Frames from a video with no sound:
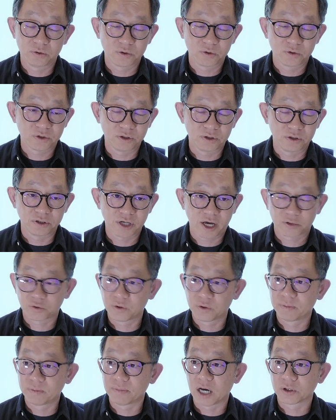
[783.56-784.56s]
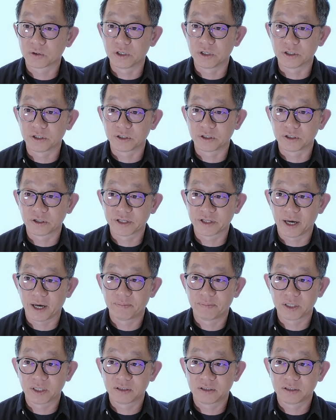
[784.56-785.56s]
interaction model and all that,
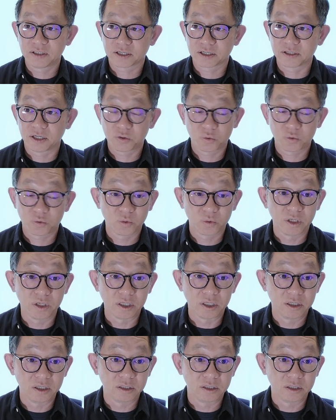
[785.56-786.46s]
but the technology really is